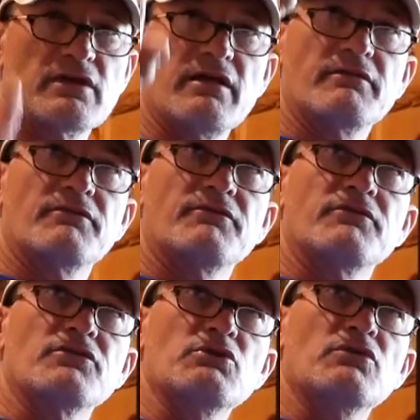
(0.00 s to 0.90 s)
that
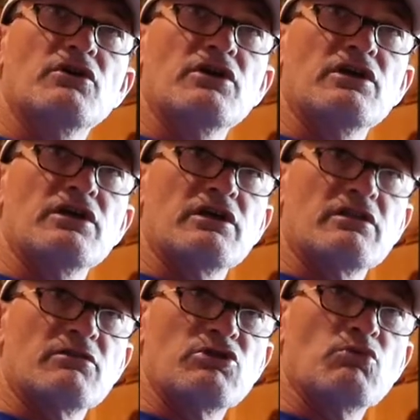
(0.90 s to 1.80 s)

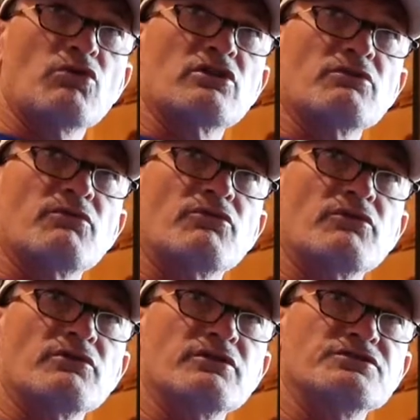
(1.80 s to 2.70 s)
you want
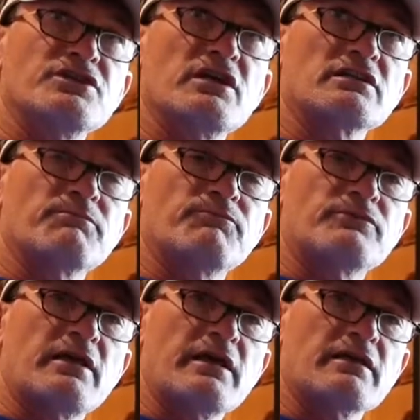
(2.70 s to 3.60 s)
the jig to
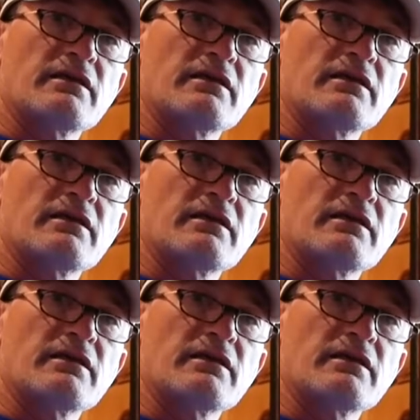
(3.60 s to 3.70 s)
take